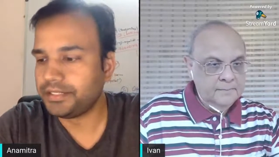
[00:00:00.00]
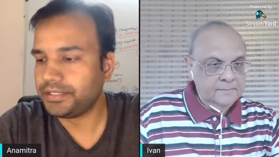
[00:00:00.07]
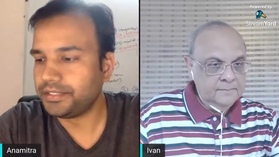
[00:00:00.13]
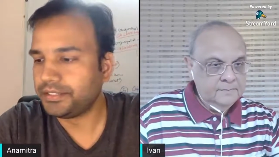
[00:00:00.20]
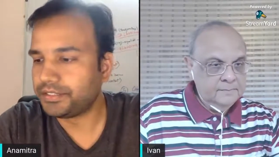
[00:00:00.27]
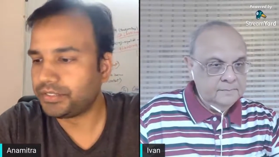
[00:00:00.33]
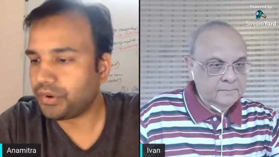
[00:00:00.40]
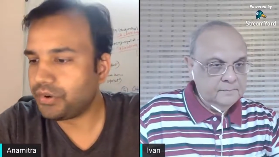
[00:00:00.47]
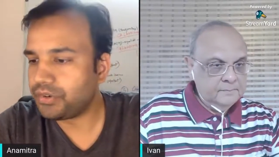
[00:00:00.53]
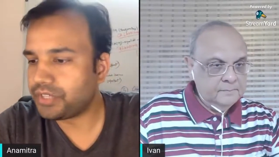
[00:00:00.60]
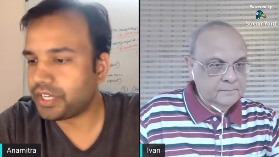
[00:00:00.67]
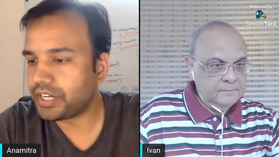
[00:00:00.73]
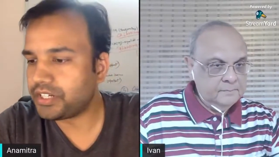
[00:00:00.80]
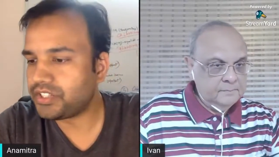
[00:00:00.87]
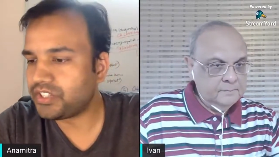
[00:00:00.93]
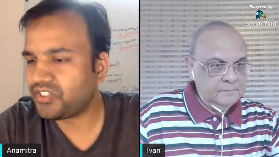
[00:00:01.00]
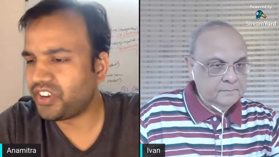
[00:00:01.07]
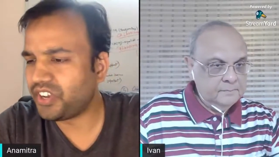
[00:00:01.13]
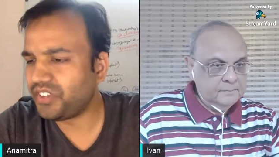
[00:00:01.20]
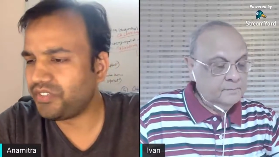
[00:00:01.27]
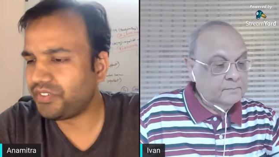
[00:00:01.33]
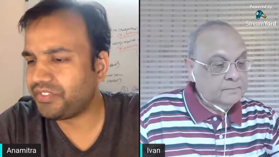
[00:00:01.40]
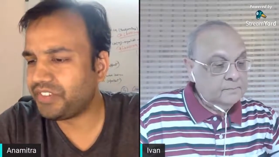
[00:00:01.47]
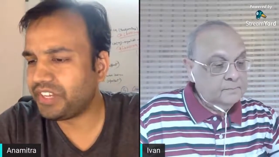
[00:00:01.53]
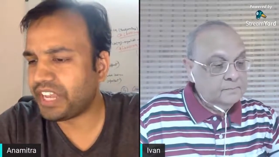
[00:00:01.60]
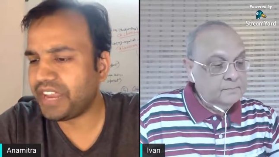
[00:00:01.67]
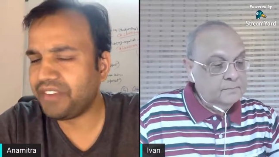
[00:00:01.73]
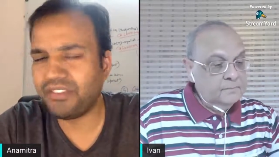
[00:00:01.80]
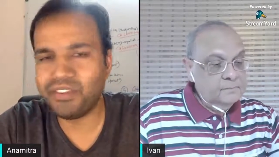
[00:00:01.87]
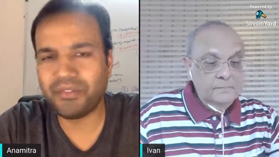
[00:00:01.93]
Speaker 1: So sir, it's
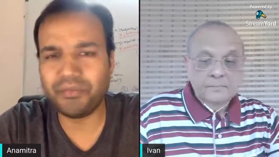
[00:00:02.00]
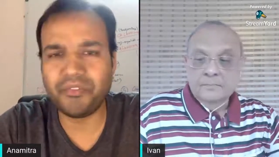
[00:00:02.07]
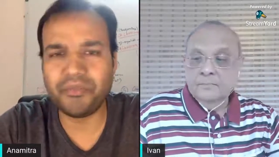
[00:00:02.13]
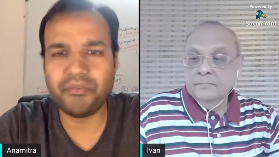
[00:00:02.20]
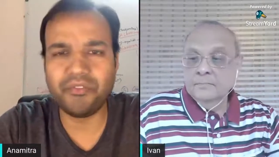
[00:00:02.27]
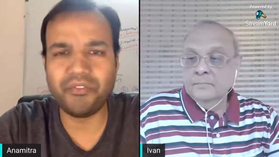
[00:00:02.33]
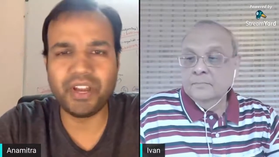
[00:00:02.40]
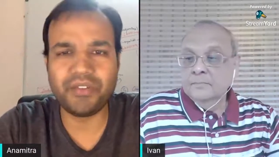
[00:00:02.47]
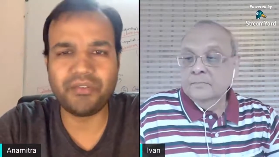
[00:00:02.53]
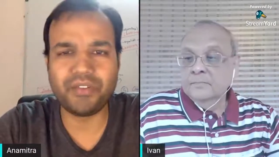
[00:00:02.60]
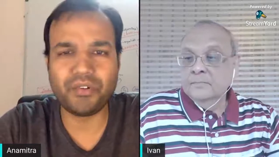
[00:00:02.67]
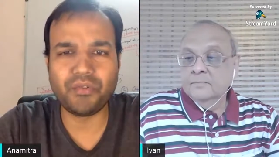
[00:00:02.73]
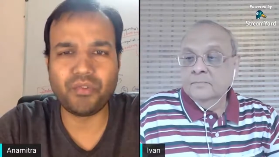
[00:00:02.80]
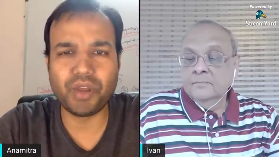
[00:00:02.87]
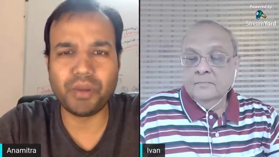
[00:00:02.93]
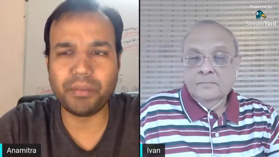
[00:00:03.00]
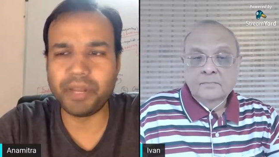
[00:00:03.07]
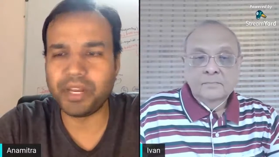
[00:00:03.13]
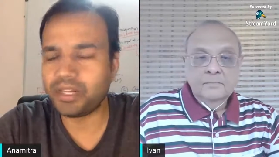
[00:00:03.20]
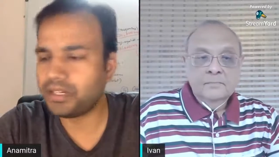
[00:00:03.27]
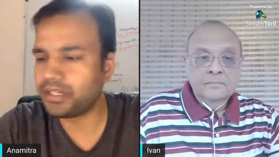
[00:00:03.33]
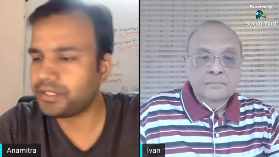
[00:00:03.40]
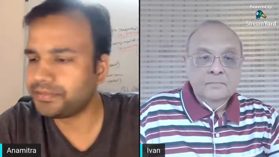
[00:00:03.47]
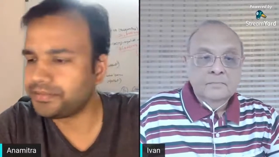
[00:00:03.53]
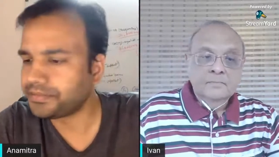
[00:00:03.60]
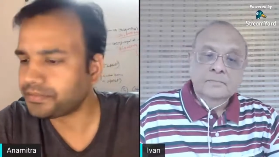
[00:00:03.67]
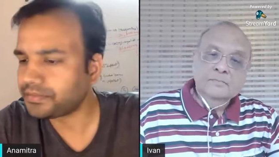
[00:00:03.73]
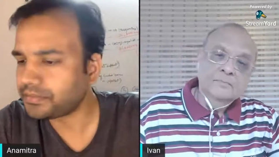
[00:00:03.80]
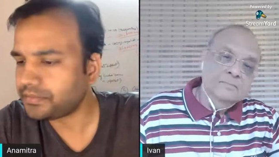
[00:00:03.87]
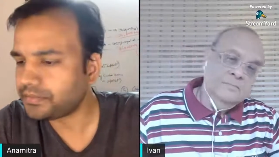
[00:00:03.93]
3.59. We'll wait for one minute.
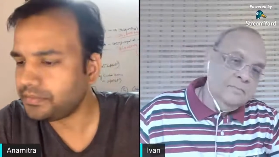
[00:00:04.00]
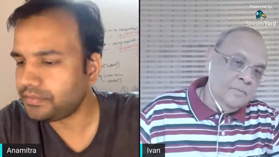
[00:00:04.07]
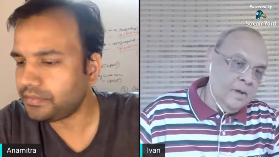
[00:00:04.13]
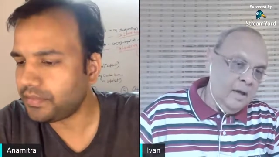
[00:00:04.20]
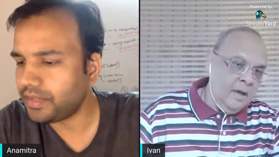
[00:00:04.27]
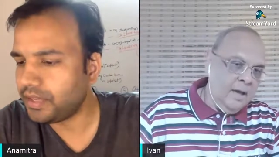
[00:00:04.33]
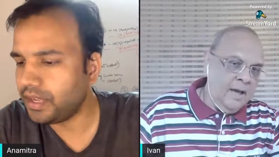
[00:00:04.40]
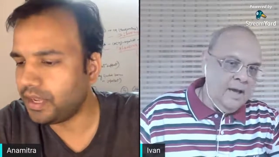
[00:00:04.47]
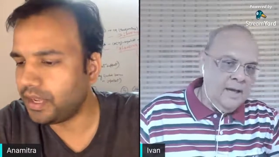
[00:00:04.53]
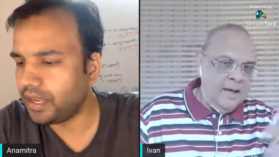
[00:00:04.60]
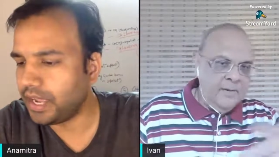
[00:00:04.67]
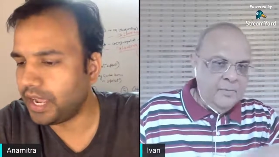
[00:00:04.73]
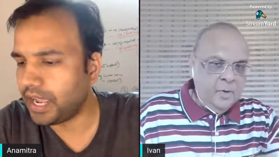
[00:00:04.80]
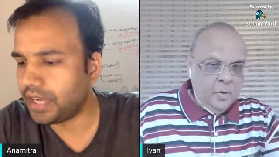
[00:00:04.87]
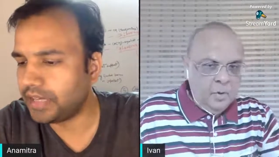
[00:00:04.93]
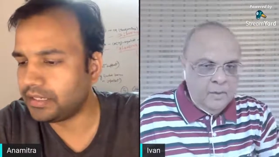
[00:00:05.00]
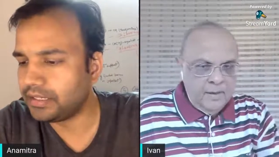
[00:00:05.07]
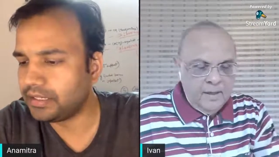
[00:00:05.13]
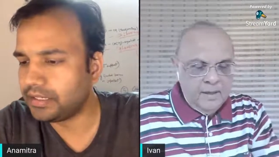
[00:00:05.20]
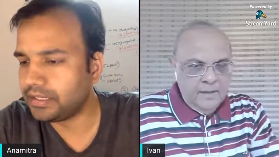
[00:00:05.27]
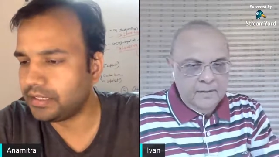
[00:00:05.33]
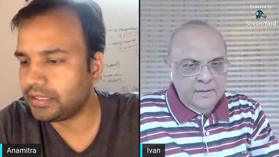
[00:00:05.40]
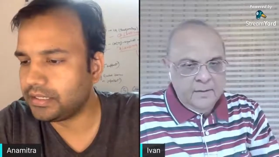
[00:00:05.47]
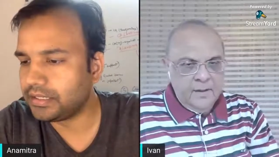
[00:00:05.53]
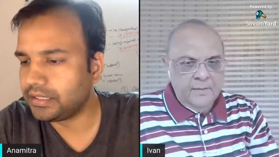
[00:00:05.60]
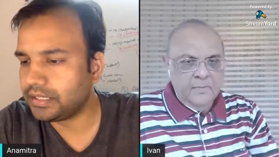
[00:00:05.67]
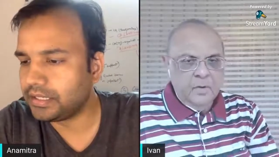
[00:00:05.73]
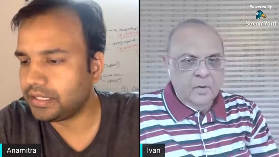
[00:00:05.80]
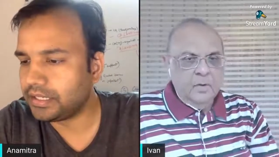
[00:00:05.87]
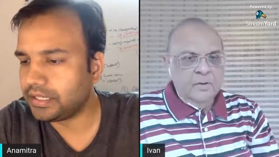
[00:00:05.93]
I am cool.
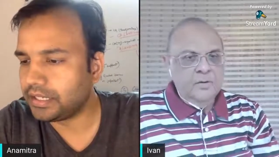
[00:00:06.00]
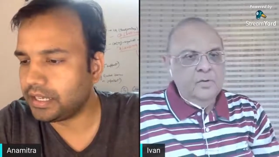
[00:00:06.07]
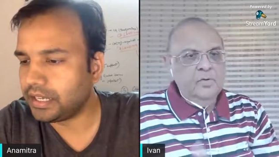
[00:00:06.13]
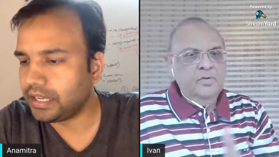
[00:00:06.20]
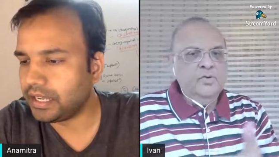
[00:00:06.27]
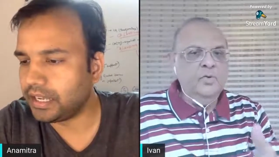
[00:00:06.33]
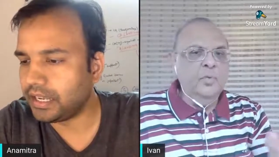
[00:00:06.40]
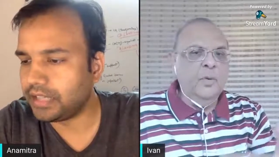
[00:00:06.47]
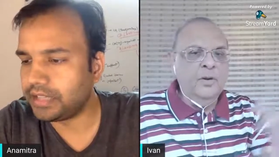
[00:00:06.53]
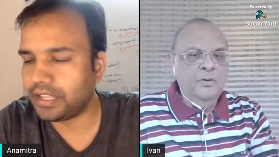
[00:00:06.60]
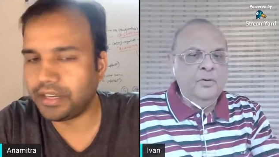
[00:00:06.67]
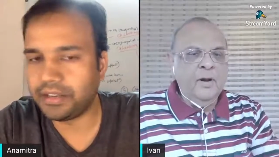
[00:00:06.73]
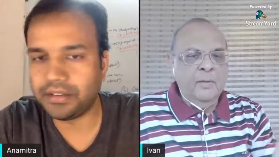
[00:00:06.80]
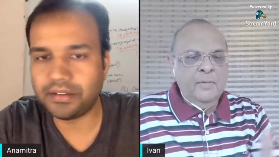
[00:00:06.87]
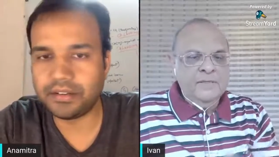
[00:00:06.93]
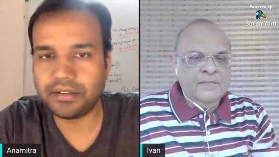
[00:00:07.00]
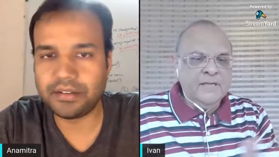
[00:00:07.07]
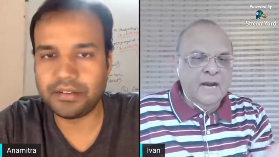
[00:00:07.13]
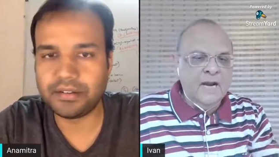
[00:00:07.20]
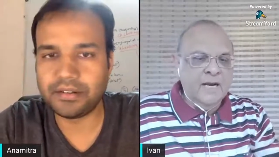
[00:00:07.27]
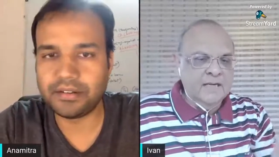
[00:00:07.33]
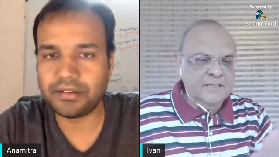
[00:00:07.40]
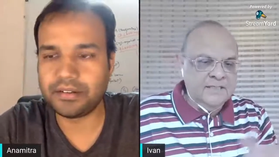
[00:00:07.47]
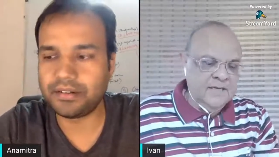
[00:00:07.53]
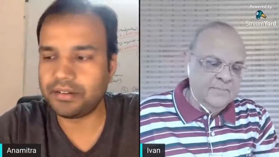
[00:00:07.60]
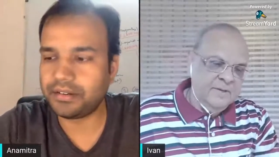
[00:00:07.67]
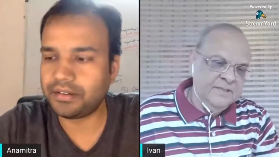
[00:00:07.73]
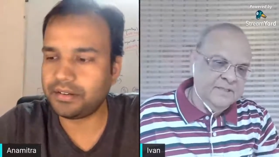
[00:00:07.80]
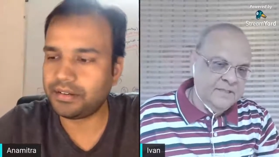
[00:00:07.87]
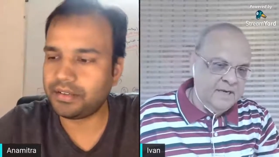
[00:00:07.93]
Speaker 2: I'm cool. Usually when you tell me start, I'll share
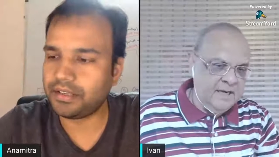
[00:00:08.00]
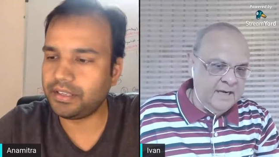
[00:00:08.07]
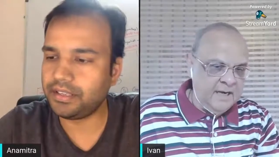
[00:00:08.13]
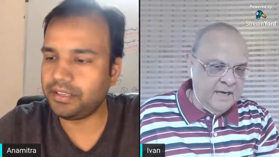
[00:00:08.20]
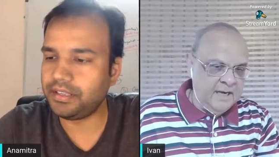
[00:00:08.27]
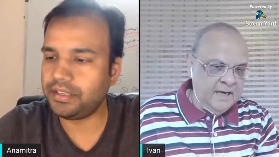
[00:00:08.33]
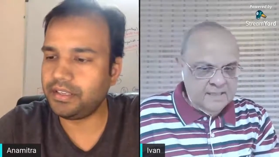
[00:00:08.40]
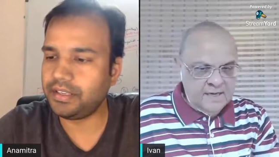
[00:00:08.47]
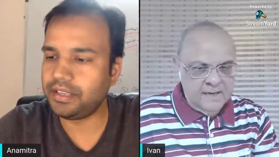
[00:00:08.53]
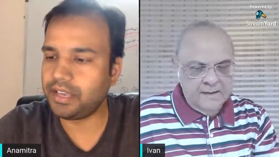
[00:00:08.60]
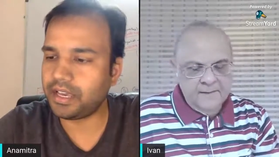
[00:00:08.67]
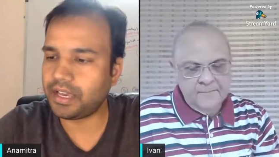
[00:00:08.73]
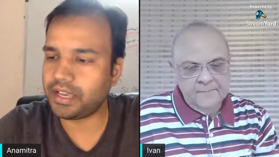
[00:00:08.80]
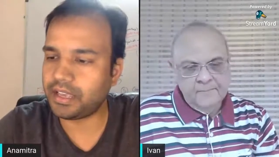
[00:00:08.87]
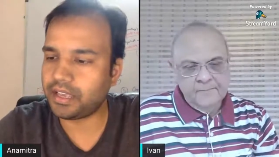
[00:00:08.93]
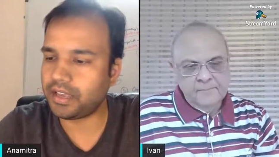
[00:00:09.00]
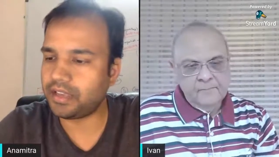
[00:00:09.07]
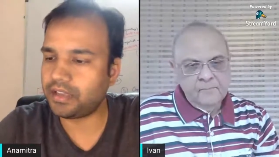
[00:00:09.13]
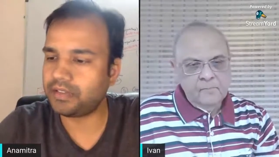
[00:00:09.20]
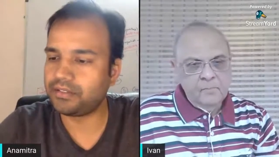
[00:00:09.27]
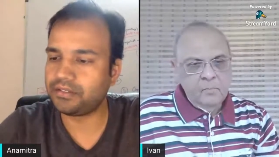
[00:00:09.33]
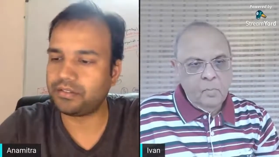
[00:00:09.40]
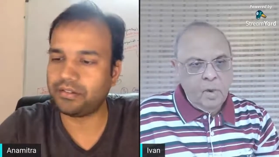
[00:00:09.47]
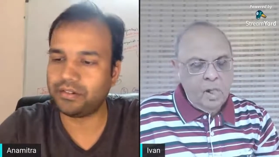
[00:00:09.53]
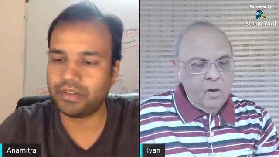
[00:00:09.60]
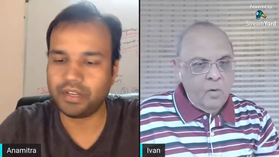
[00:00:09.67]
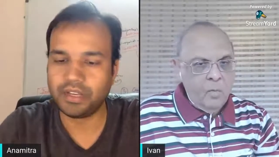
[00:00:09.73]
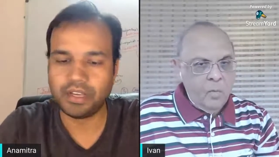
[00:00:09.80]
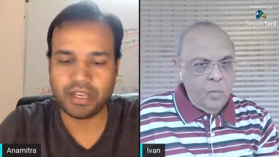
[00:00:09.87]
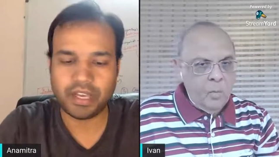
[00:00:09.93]
my screen. Yeah,
Speaker 1: yeah. So
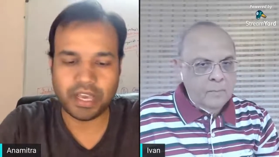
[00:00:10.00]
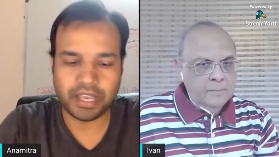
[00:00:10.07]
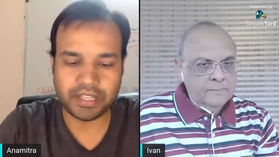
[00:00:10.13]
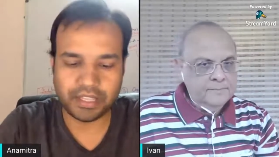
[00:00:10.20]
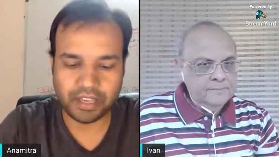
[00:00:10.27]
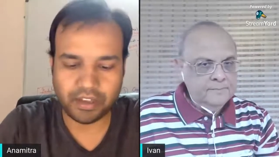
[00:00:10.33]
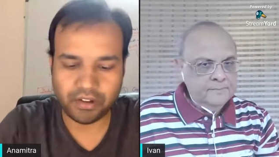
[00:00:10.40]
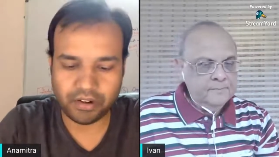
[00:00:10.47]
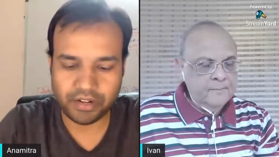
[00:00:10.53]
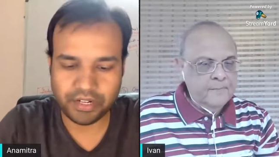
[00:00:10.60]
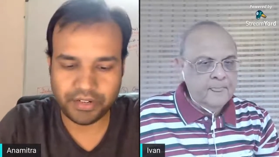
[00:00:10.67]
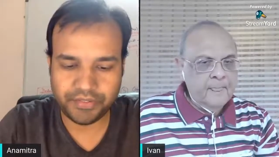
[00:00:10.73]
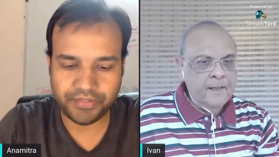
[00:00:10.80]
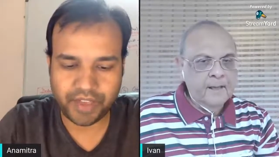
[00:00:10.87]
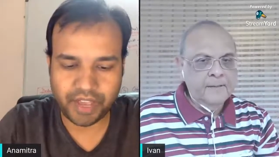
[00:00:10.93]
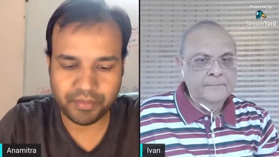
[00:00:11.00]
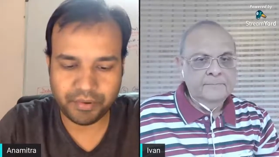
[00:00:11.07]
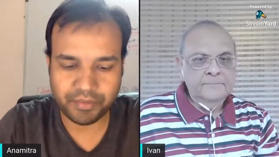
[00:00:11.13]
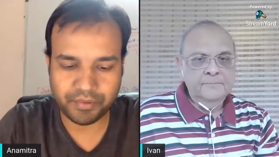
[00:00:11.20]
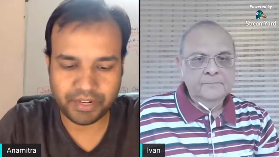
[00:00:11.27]
I think already five people